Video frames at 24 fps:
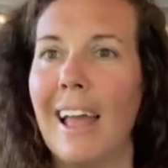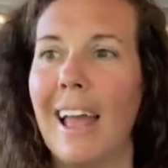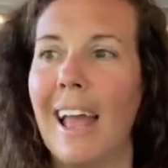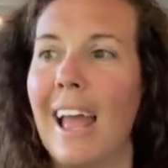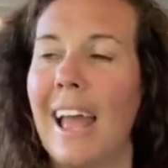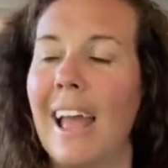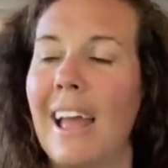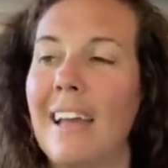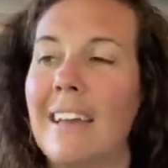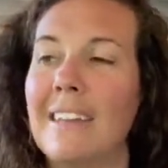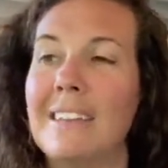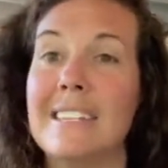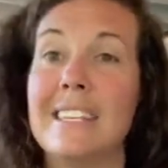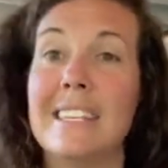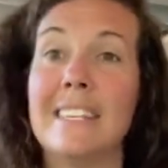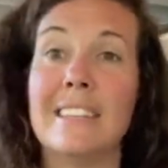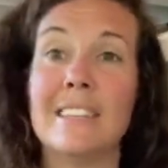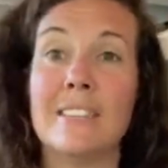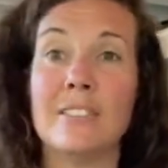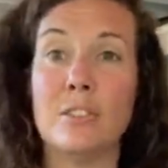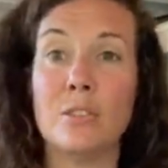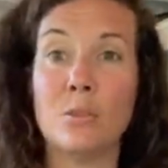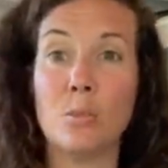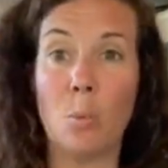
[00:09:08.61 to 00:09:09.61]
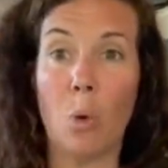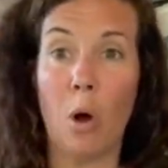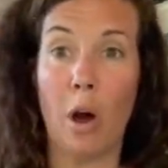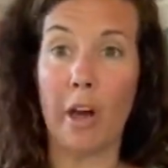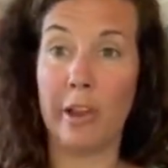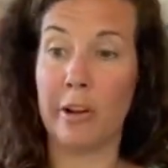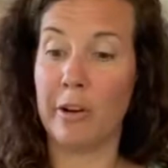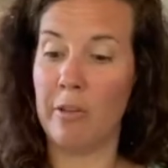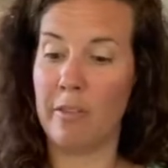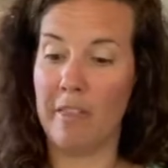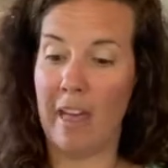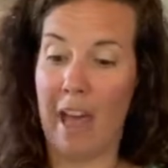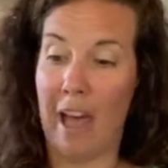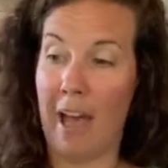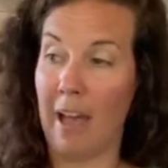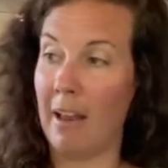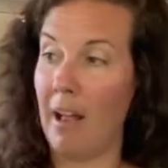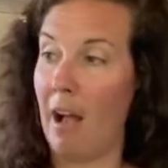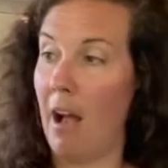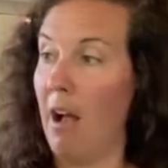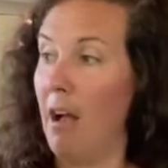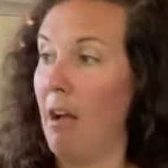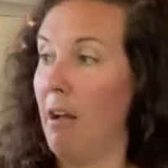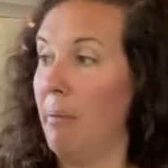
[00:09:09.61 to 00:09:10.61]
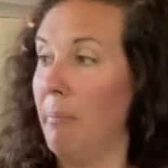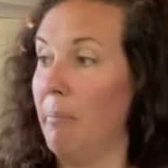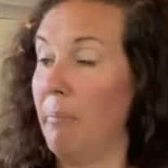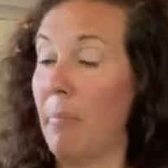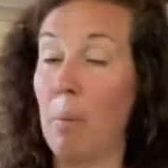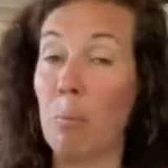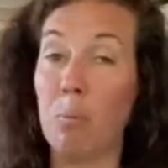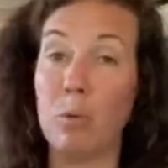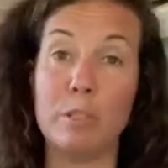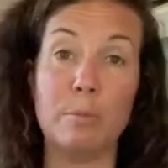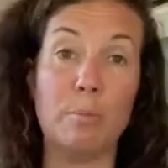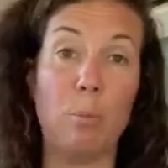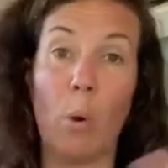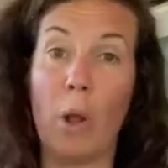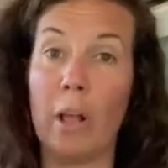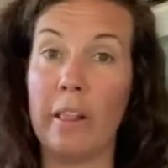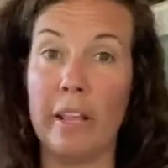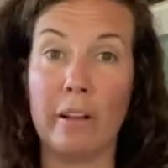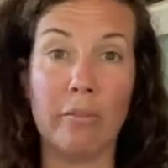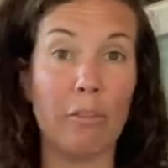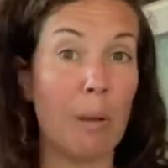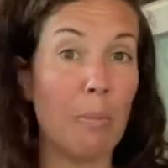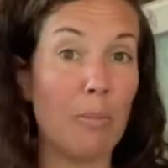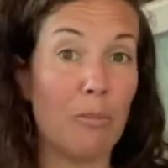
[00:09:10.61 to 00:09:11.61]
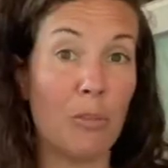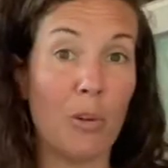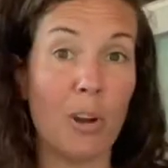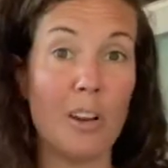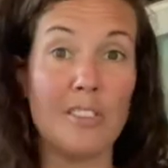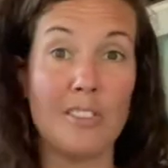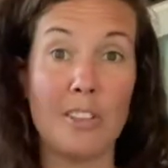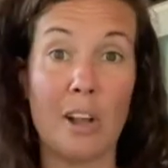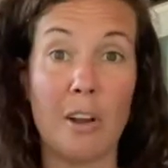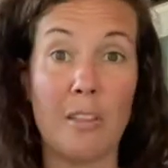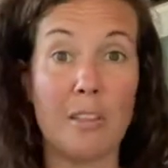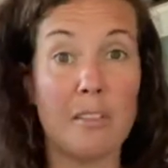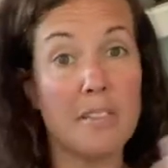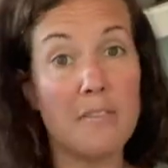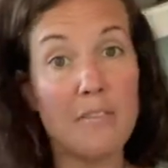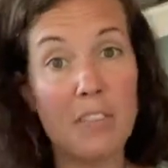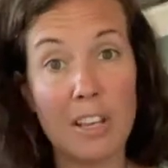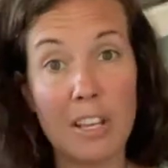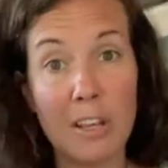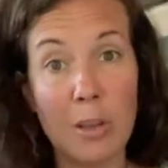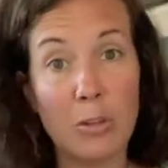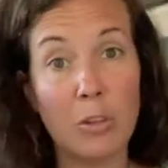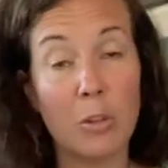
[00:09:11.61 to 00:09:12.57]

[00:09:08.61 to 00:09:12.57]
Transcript: And this is water that was boiling right before I started this video,